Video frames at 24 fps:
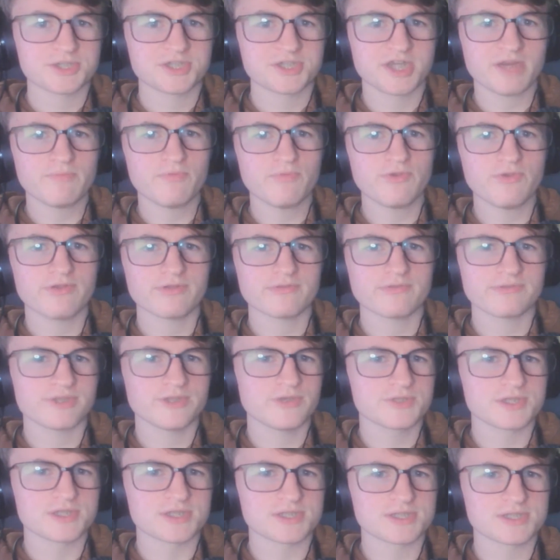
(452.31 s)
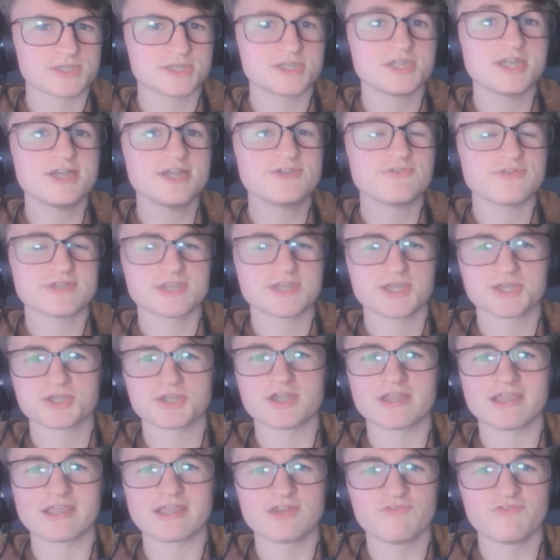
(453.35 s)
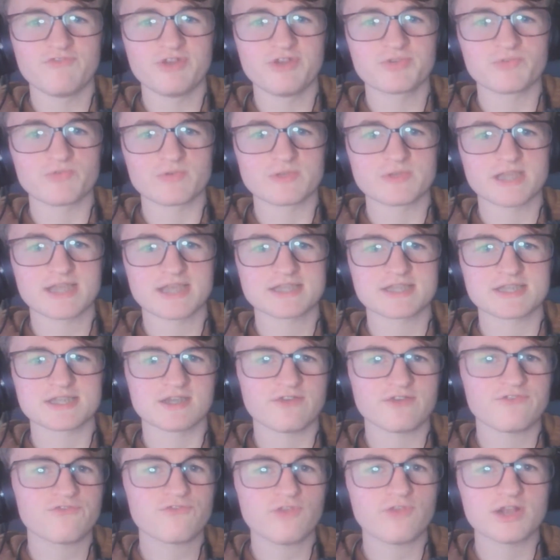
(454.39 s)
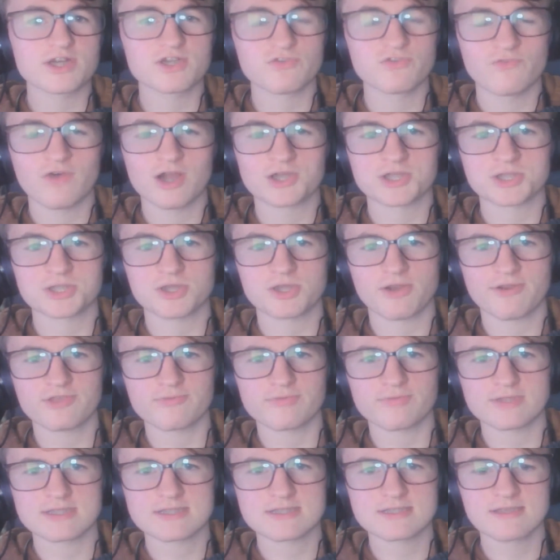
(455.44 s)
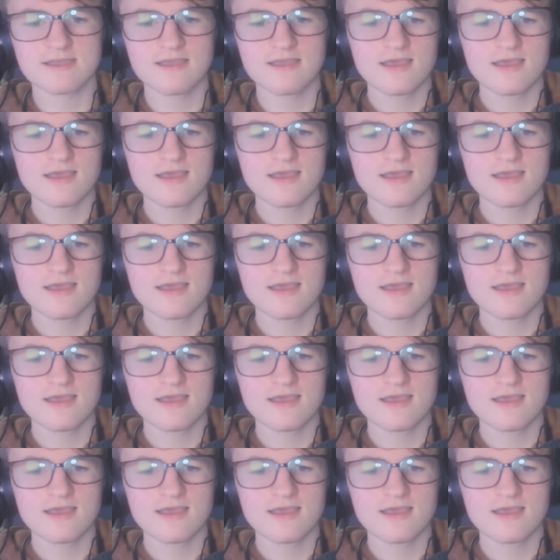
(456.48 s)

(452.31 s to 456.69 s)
Deborah uses detransitioning individuals as an affront to Vosh's arguments.